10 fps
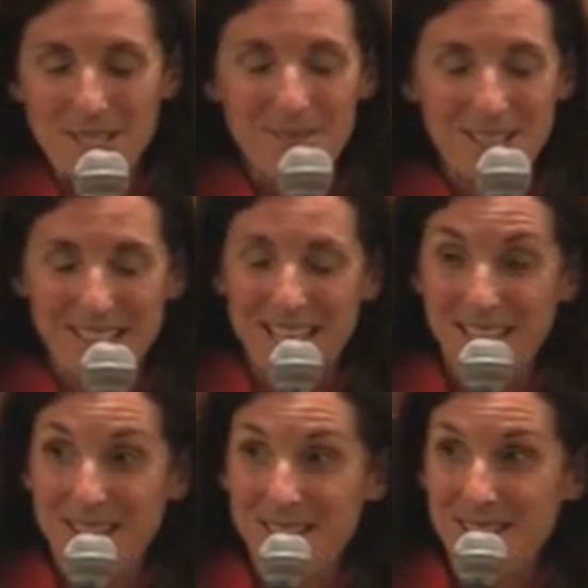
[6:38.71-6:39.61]
she was just
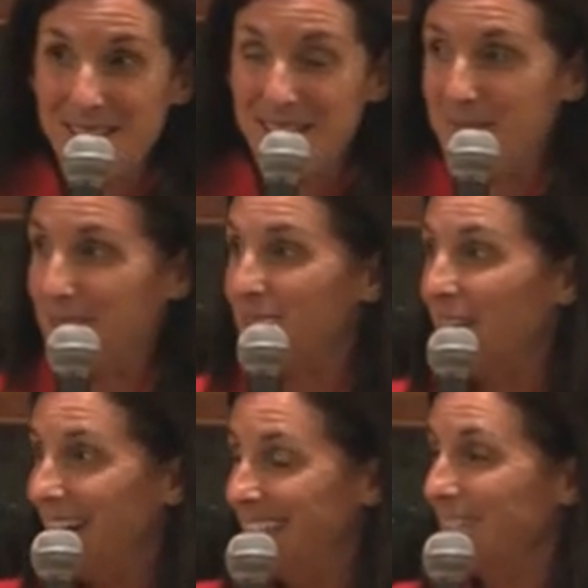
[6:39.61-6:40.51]
like, this is going to be
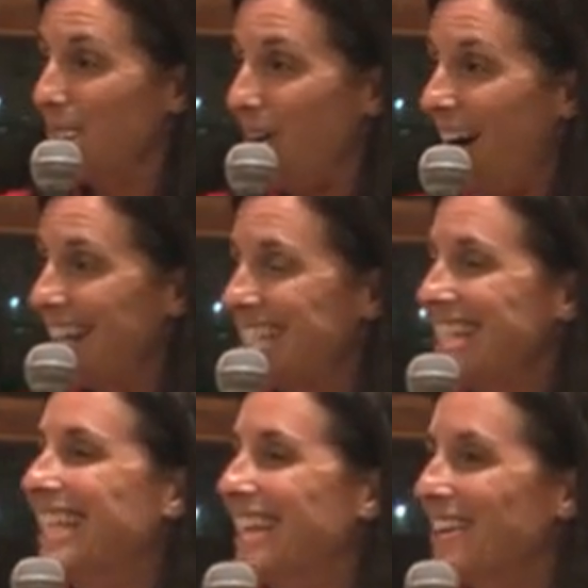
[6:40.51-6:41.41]
fun to watch,
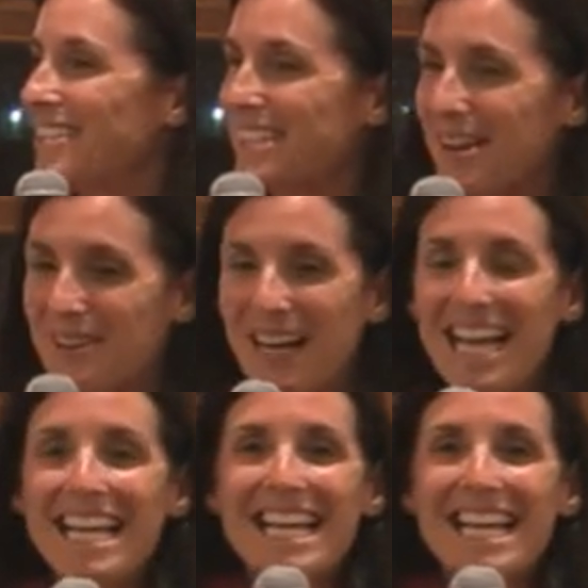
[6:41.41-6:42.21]
So